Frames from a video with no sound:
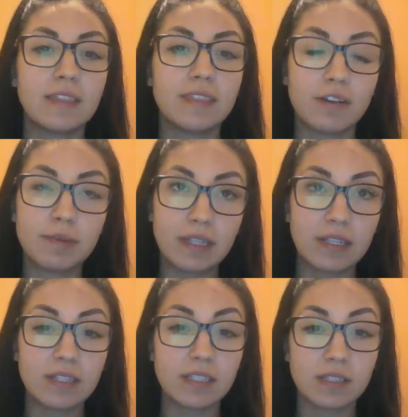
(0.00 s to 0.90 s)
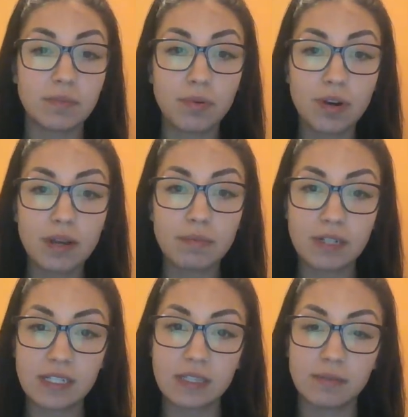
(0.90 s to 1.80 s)
Their ability to support and
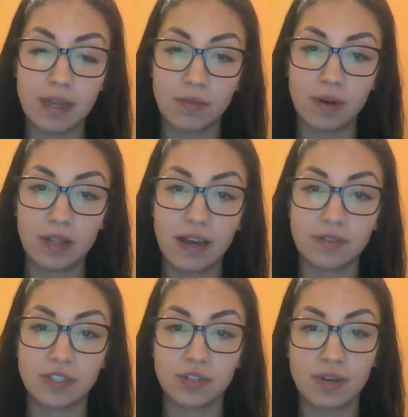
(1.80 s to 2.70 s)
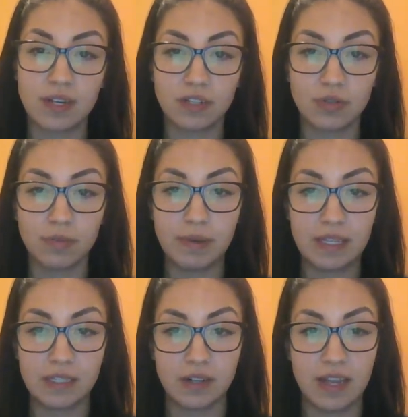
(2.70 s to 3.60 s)
participate will allow us to create a tool
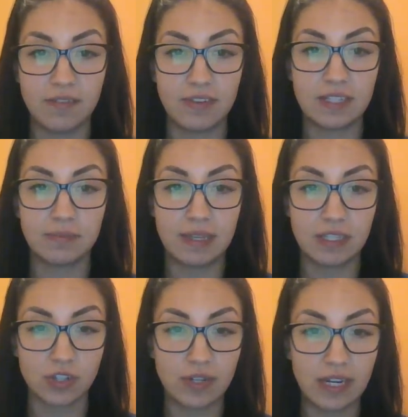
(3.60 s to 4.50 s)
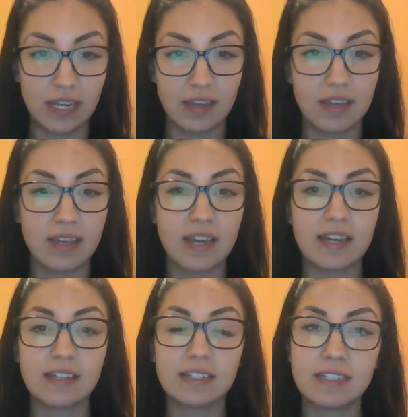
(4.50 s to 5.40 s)
based on evidence-based screening
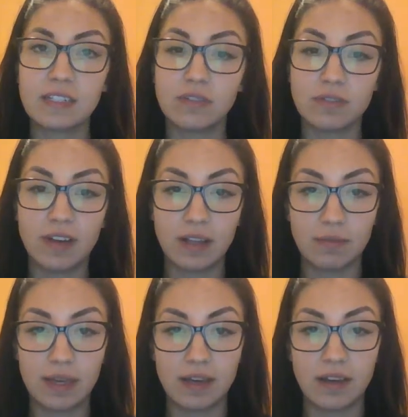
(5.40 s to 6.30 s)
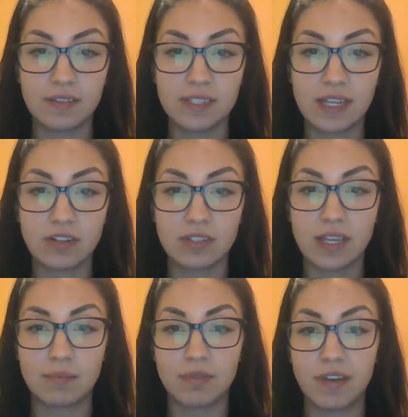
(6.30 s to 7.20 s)
and continued development of centers
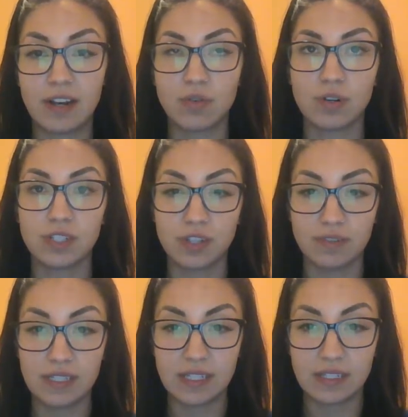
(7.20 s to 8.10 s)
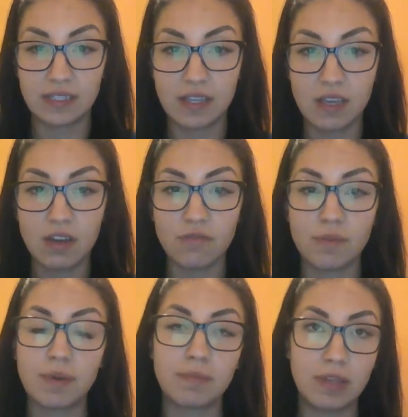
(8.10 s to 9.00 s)
that provide core services
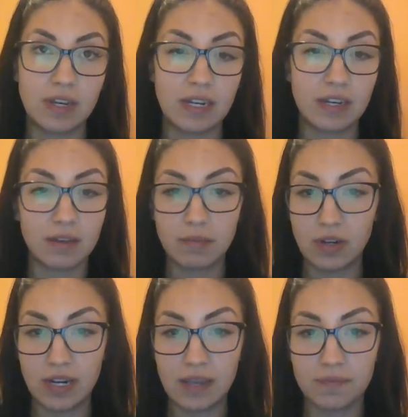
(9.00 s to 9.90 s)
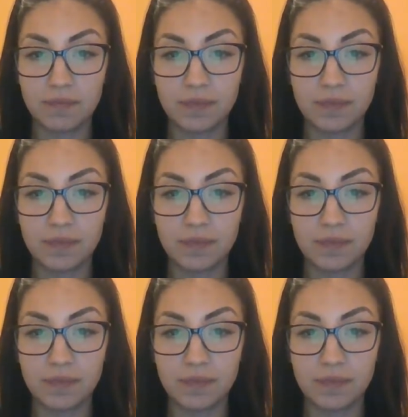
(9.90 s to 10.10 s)
from community to community.